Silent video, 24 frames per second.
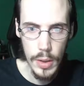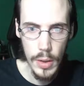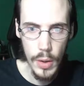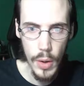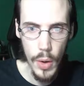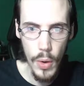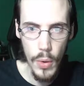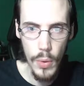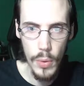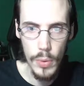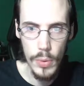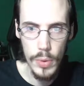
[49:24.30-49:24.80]

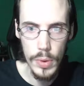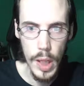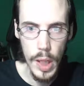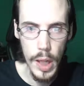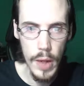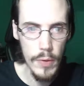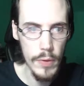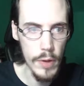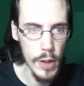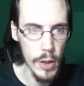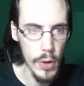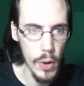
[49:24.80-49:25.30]
Oh, they
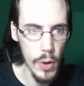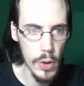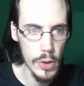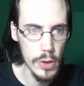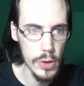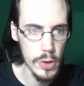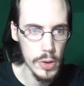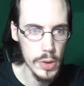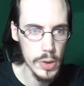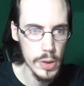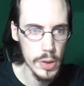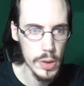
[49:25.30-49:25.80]
have like
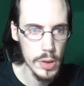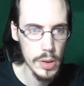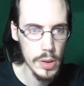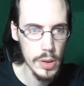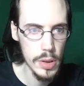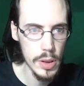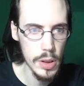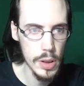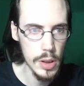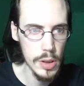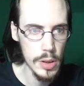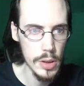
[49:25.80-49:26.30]
archers.
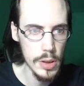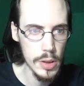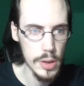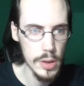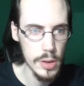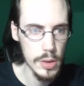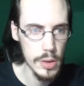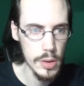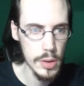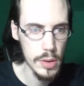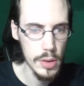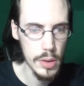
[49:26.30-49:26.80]
Itch.
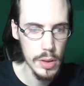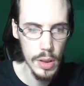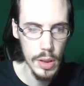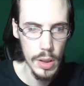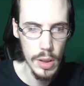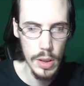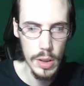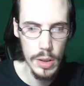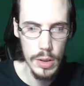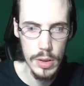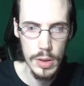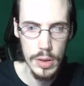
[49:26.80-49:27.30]

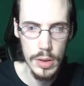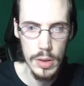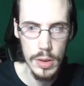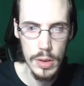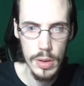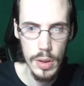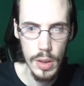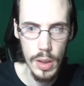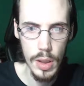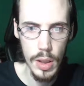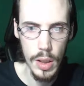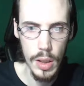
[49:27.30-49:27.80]

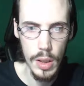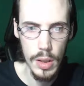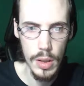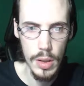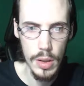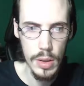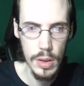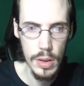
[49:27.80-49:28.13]
Huh?